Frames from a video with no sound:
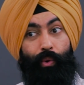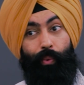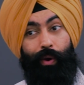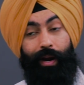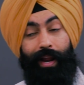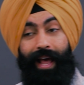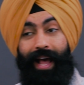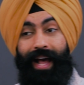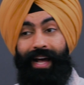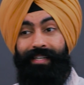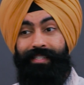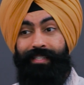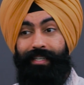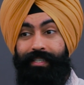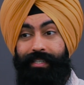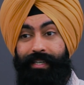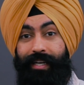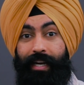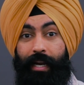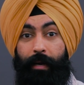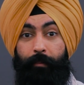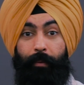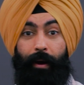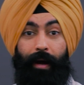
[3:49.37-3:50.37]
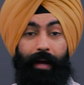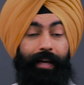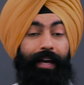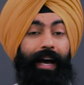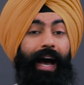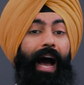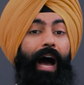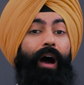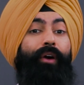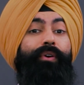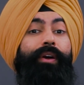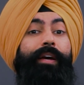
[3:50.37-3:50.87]
What assets can I buy?
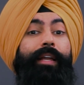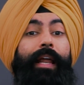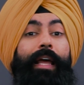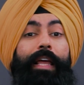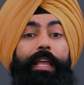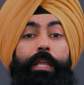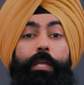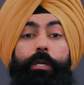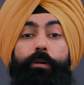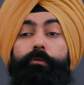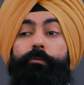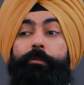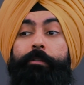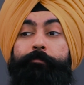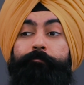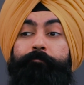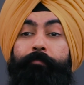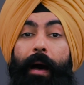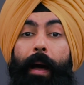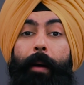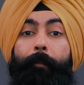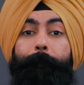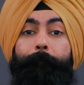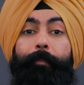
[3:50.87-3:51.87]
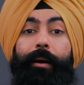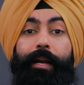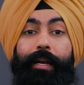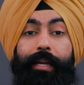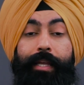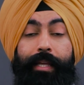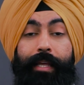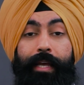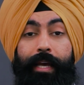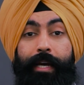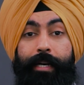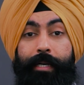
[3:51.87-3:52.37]
How can I use my
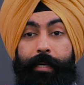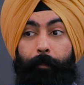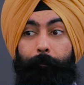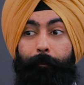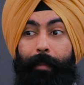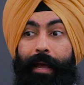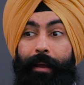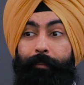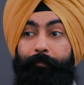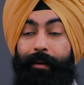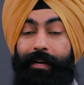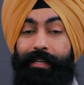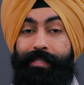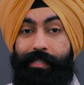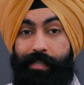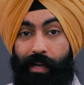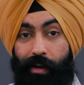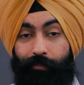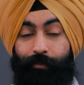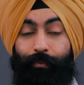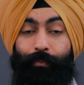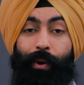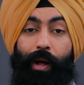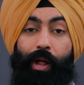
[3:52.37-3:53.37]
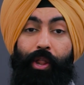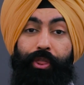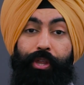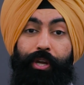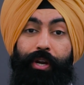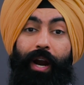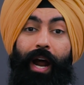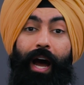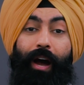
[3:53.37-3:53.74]
money to make myself wealthier?